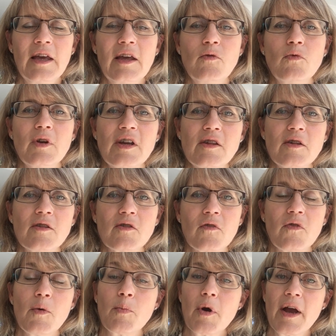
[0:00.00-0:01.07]
in regions
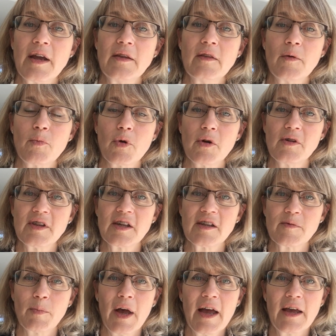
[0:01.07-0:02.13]
of the brain that
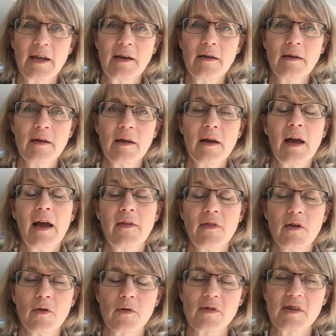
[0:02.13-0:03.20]
process pain and
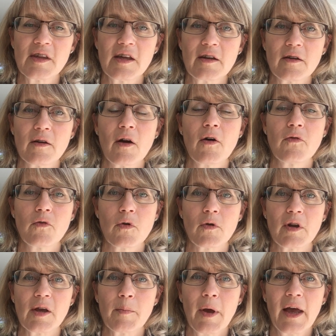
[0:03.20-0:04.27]
the onset of
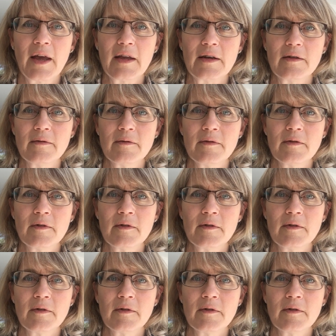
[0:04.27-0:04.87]
chronic pain.